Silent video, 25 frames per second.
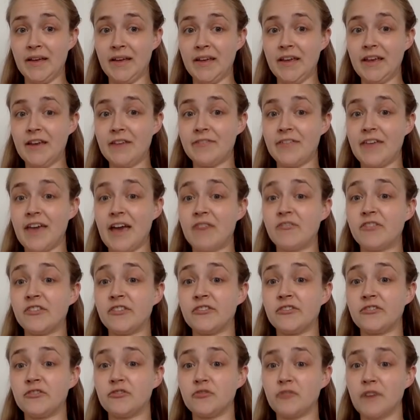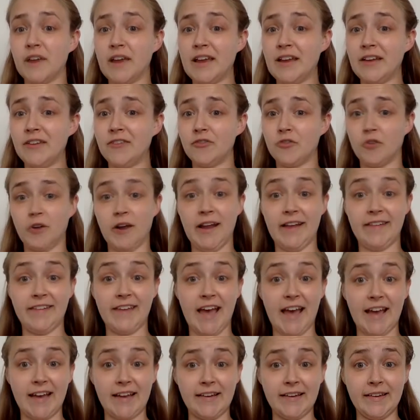If they have a strained or
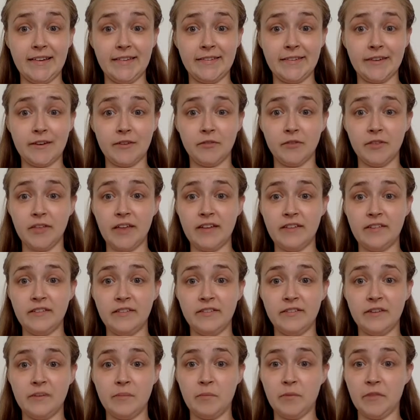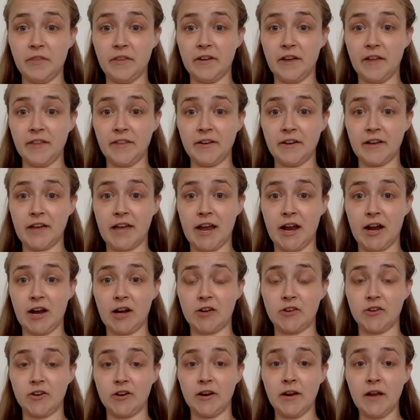antagonistic relationship with another
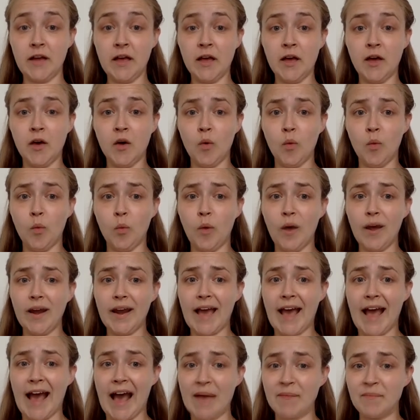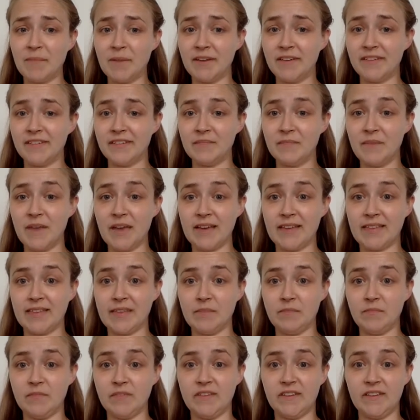character, what happened to make
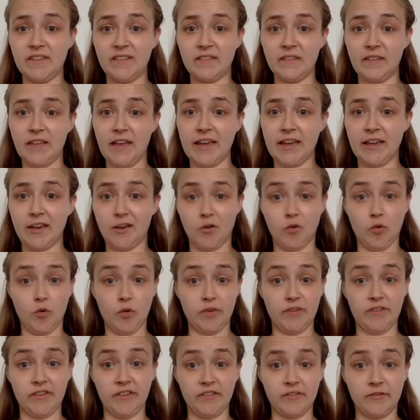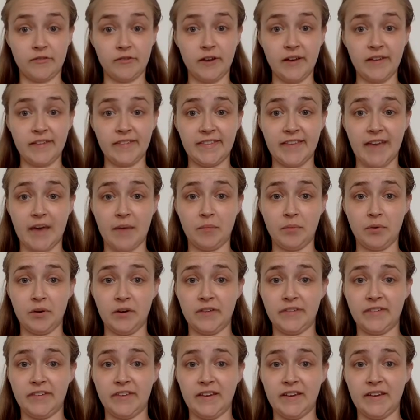them dislike or distrust that
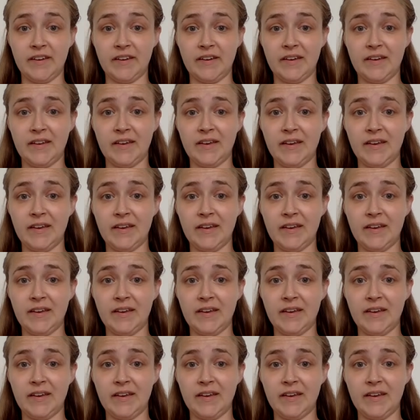person?